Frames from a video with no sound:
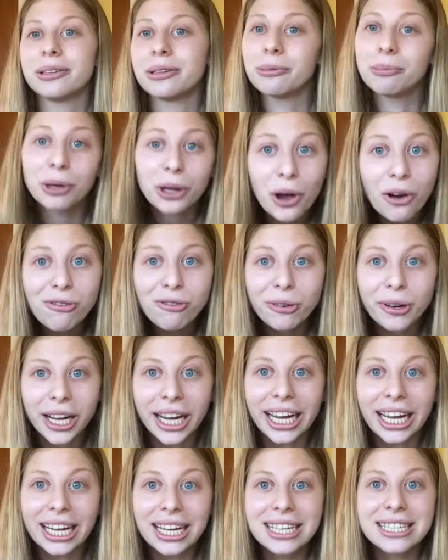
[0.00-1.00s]
But go for
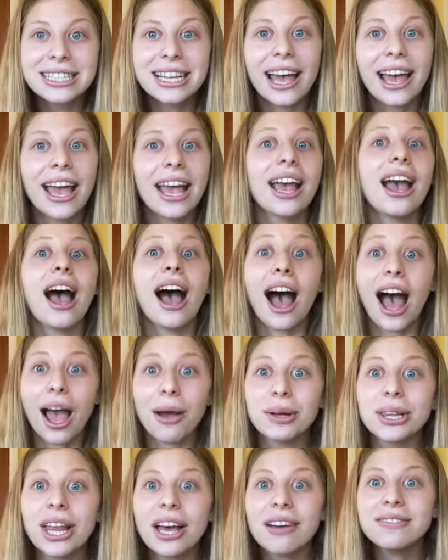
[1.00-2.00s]
it. Say, I
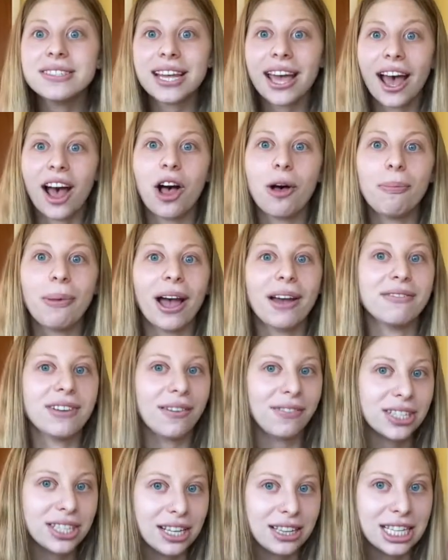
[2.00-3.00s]
would love to help. I've
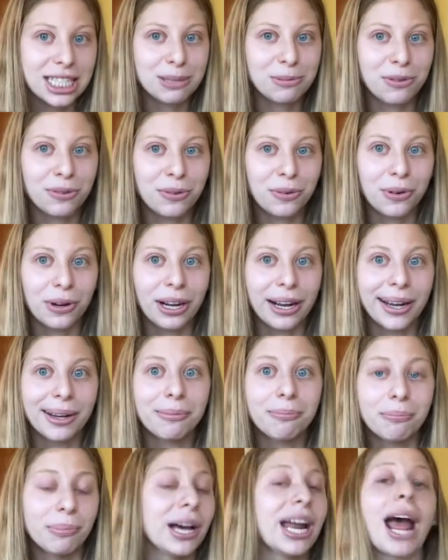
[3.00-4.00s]
never done this before,
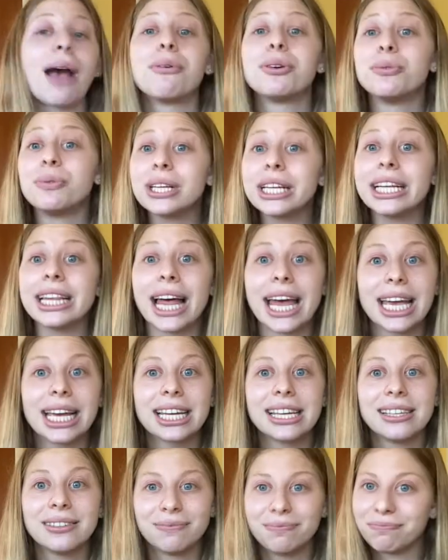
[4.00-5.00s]
but I would really like
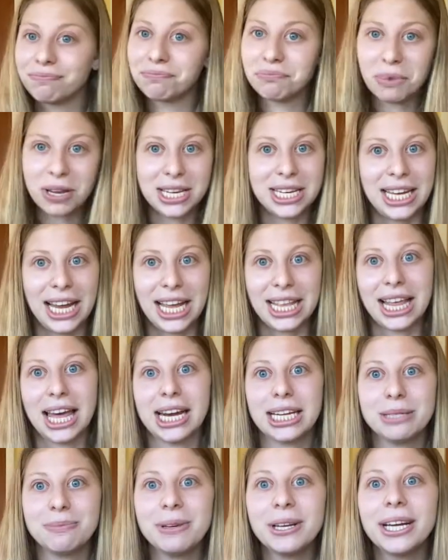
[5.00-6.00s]
to gain that
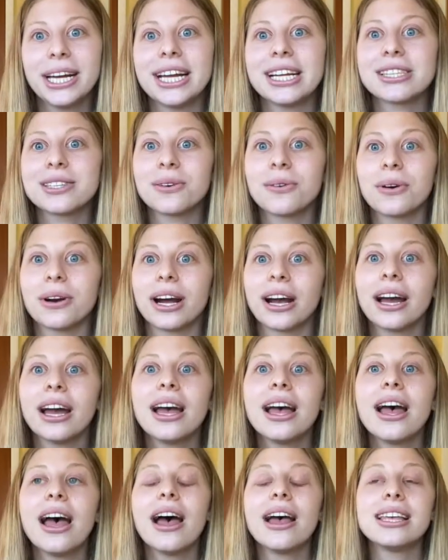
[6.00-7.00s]
experience. Or,
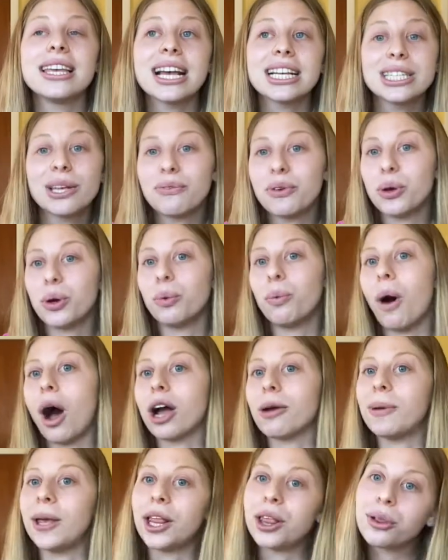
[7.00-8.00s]
yes, if you could
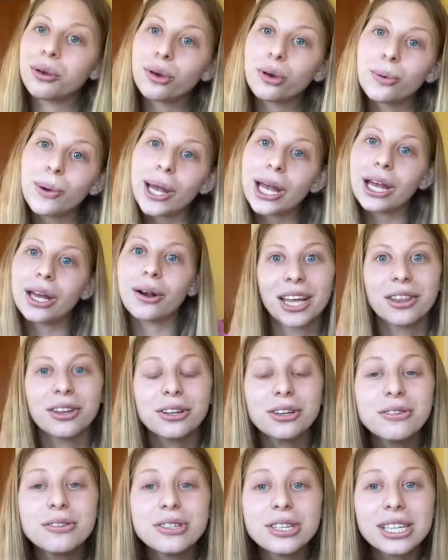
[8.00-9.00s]
walk me through it. They're
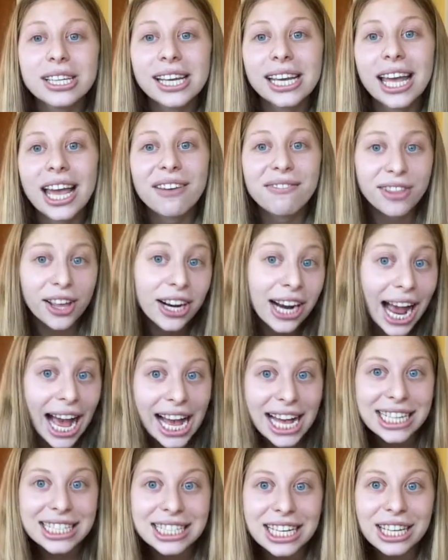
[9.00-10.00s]
usually, if they're
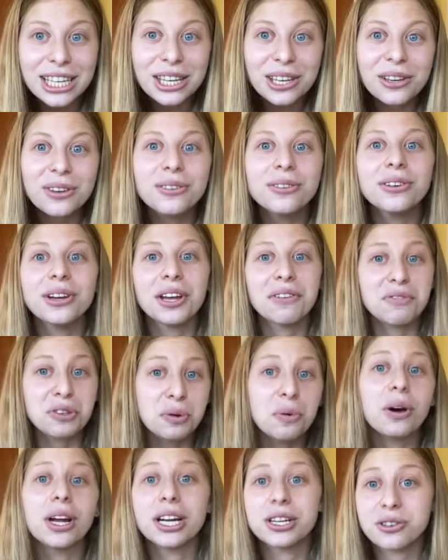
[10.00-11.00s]
asking you if you
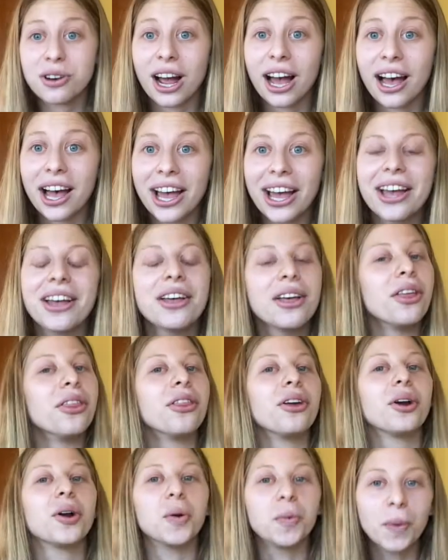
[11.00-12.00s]
want to try,
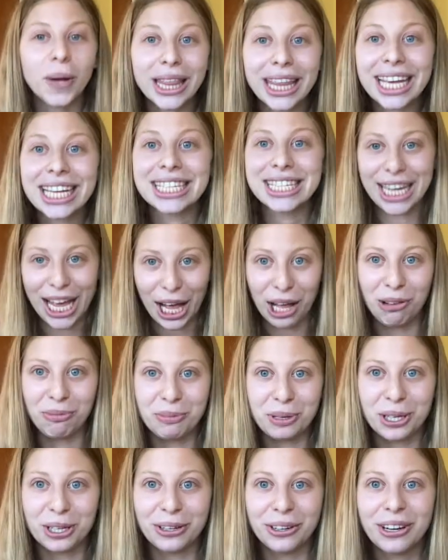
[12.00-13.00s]
they're willing to help
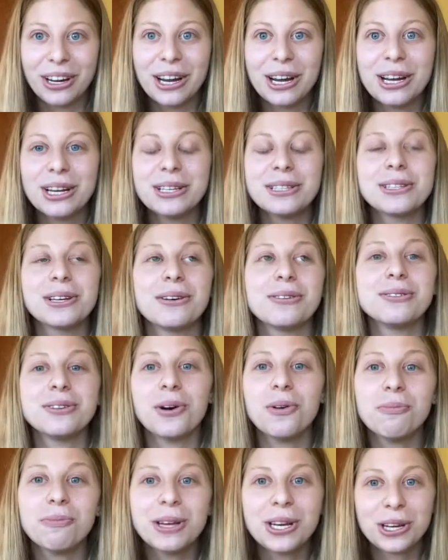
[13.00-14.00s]
you. So
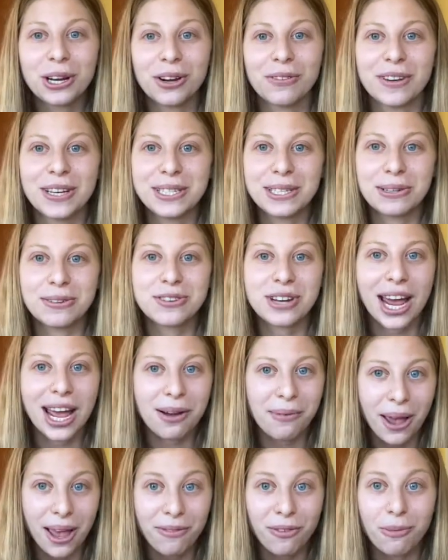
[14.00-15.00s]
don't be nervous. Don't shy
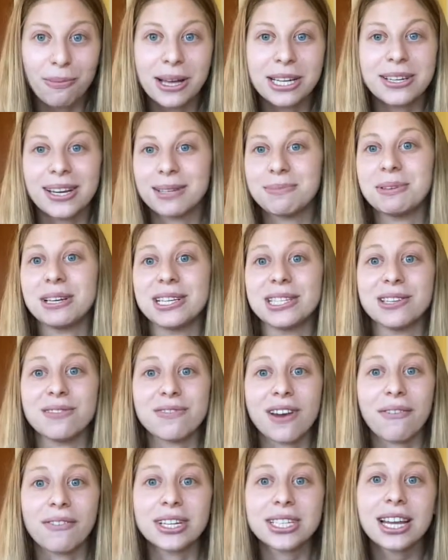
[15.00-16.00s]
away from it just because you've
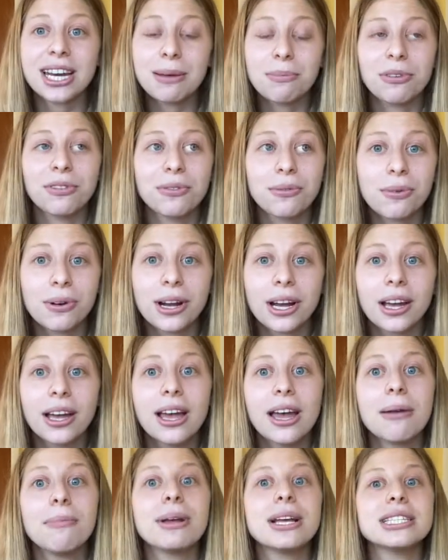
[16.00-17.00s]
never done it before.
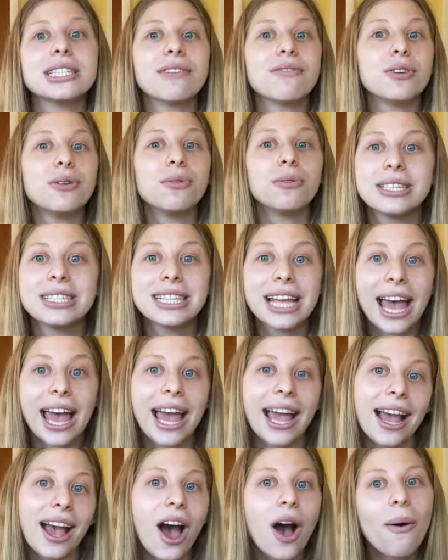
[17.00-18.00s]
Because if you
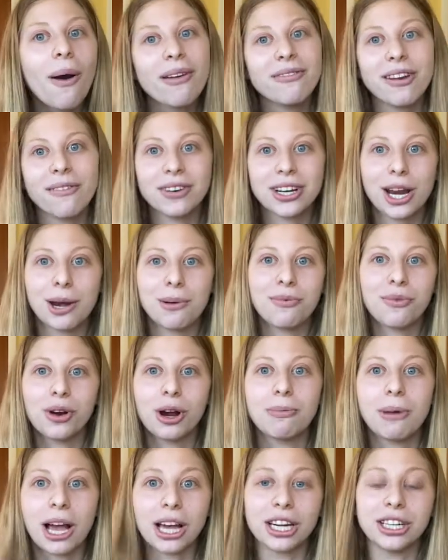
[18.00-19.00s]
say, oh, I've never done it before, I'm
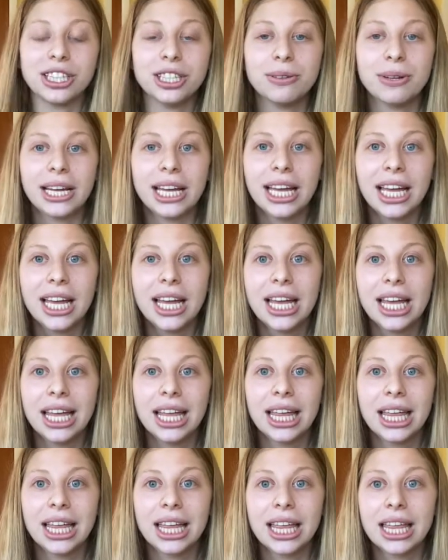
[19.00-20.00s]
not going to do it,
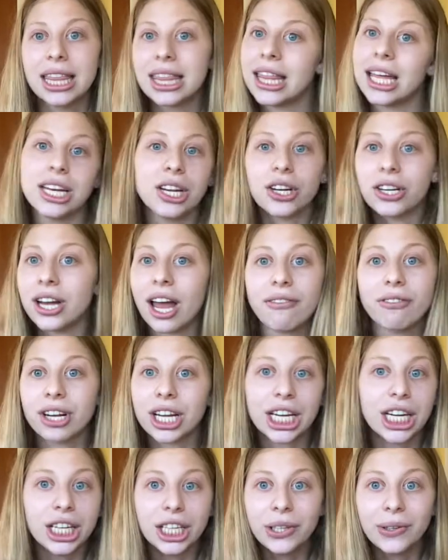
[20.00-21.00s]
then you're never
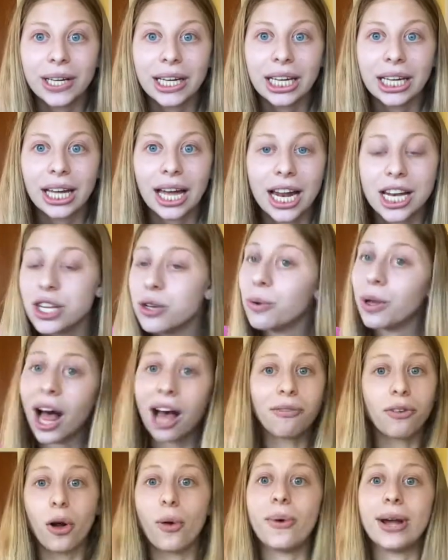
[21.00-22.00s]
going to do it. And you will
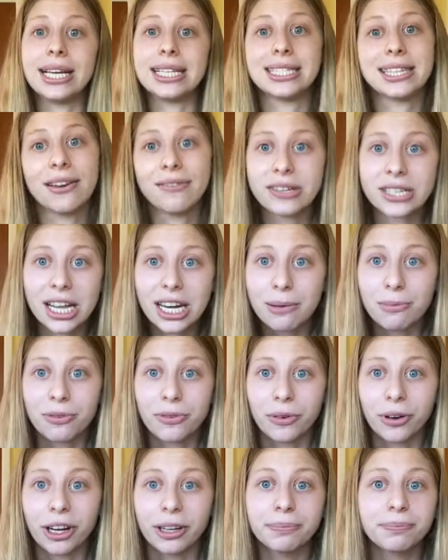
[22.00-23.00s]
have always never done it
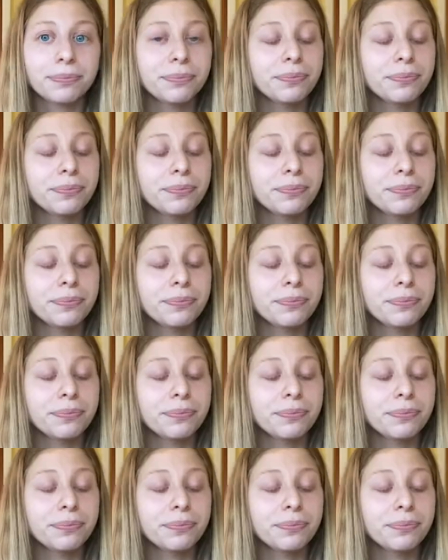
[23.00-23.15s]
before.